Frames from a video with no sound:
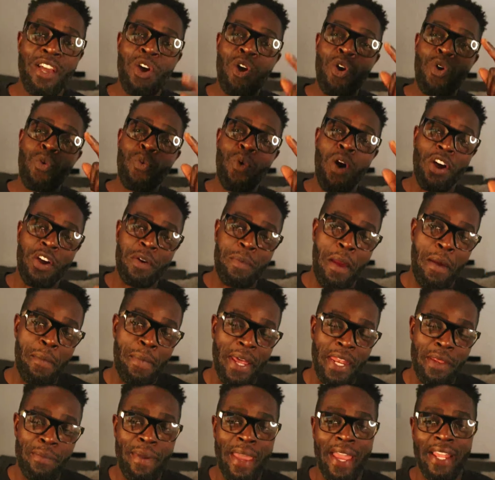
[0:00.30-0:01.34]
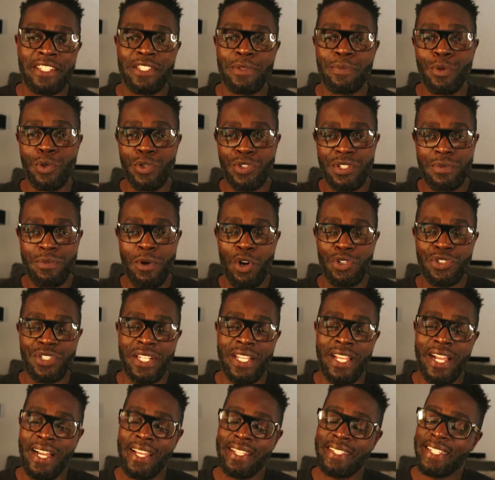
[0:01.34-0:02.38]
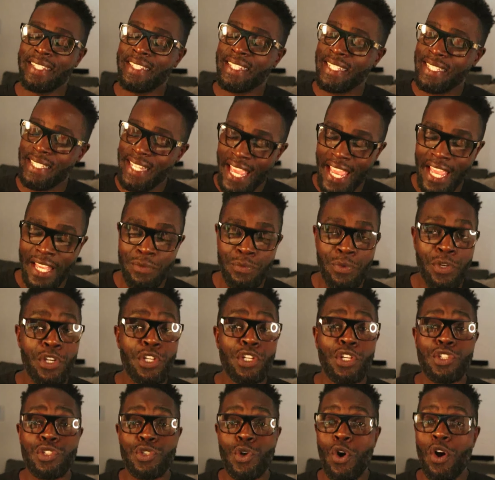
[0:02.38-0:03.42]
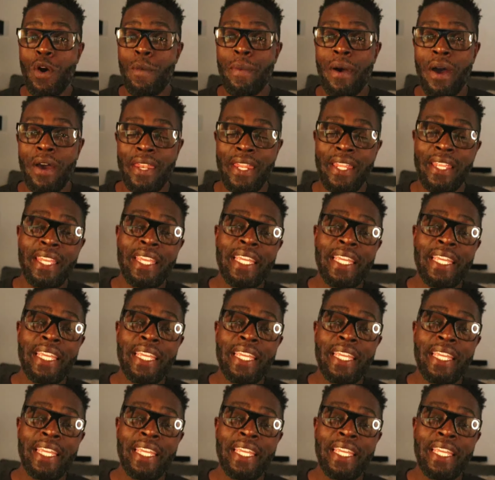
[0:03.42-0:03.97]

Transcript: Welcome everybody back to Boost in Motion, guys, and today we're going to talk about it.